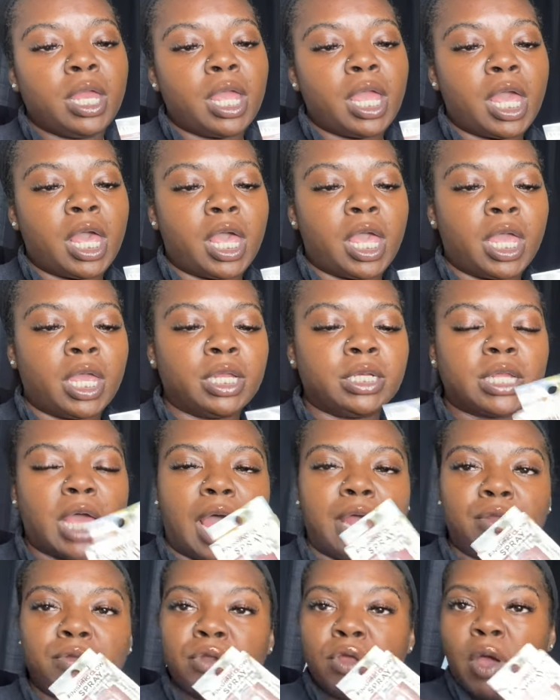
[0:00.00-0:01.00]
And
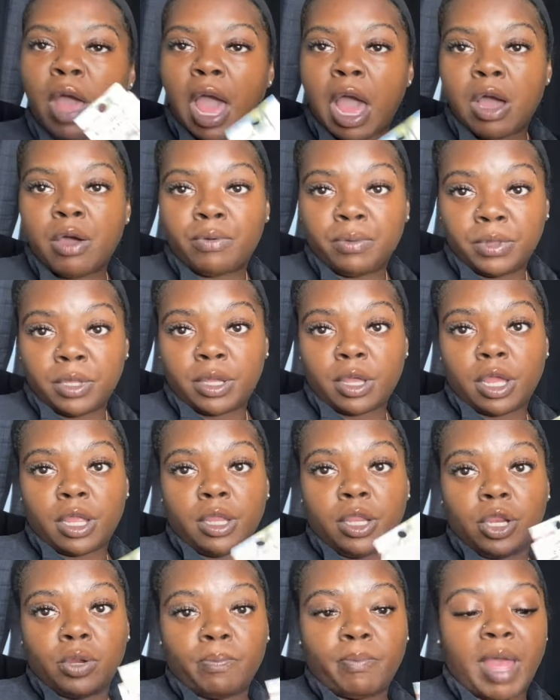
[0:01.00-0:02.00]
I don't know how it would look
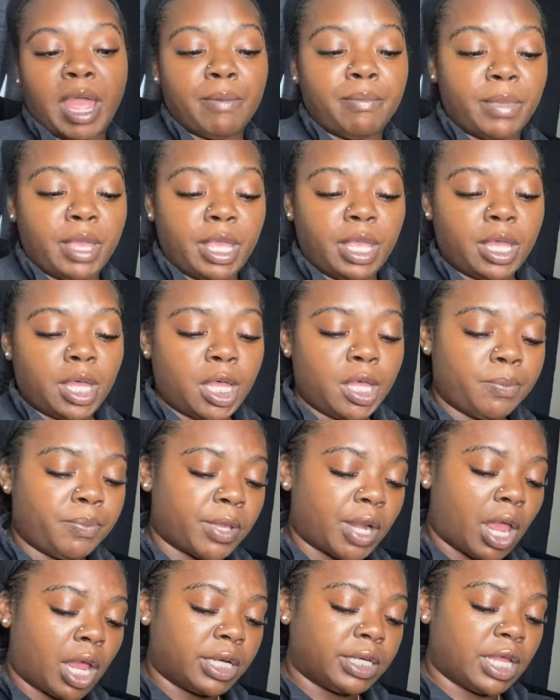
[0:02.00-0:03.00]
on your, my makeup, but
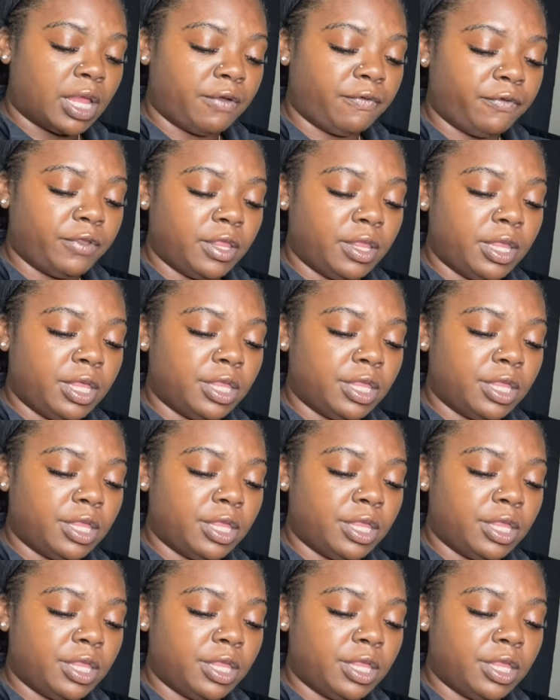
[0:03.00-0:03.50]
I definitely